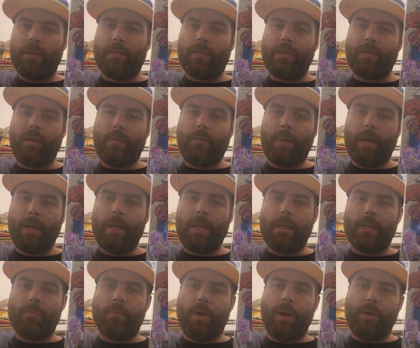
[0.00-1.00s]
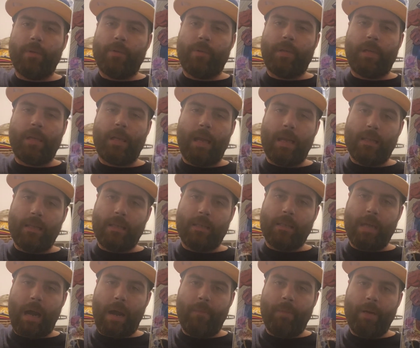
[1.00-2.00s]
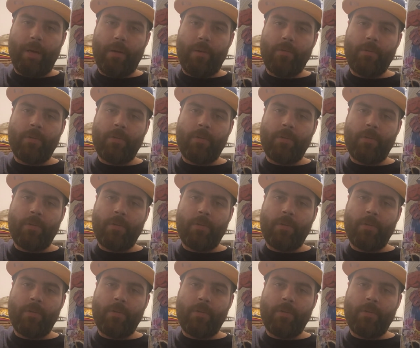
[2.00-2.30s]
is somebody is posing as Domino,